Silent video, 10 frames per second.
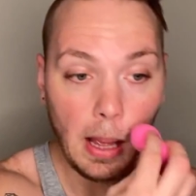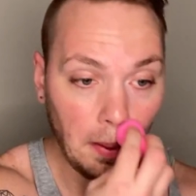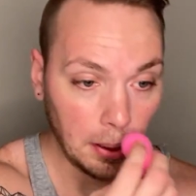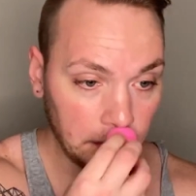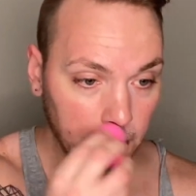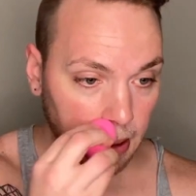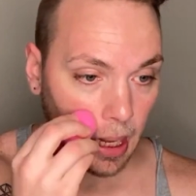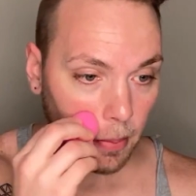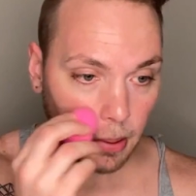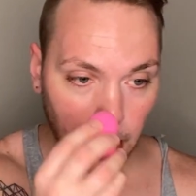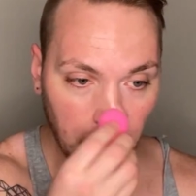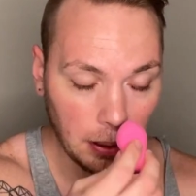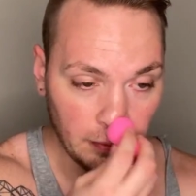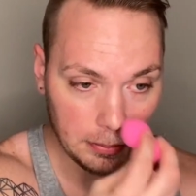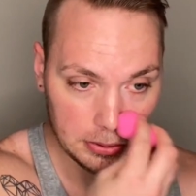I'm all about that. But
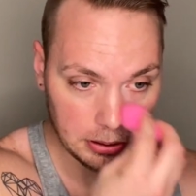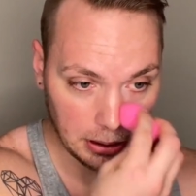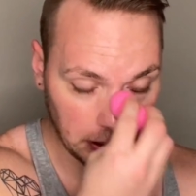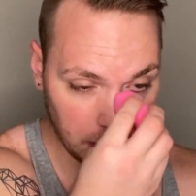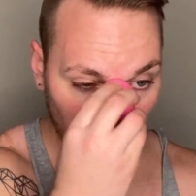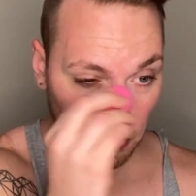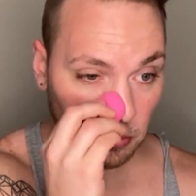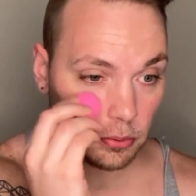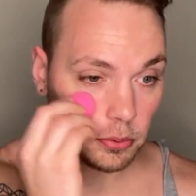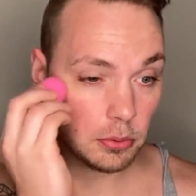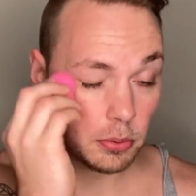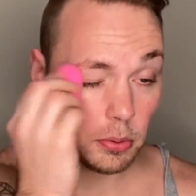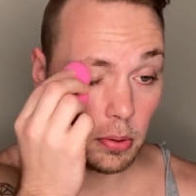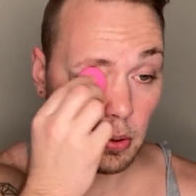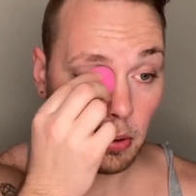if I'm just like going
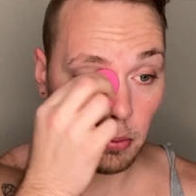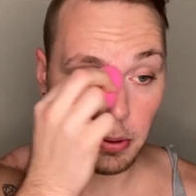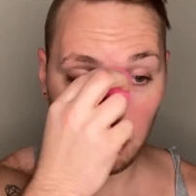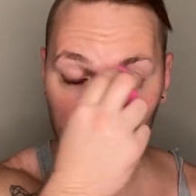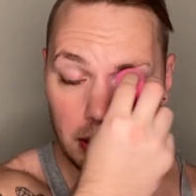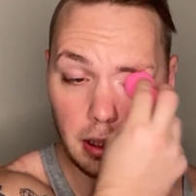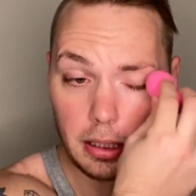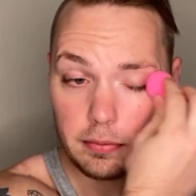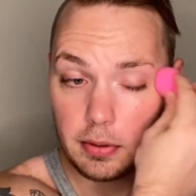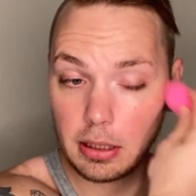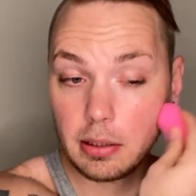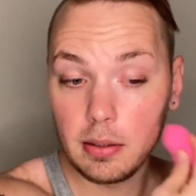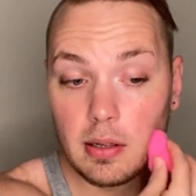through regular life, like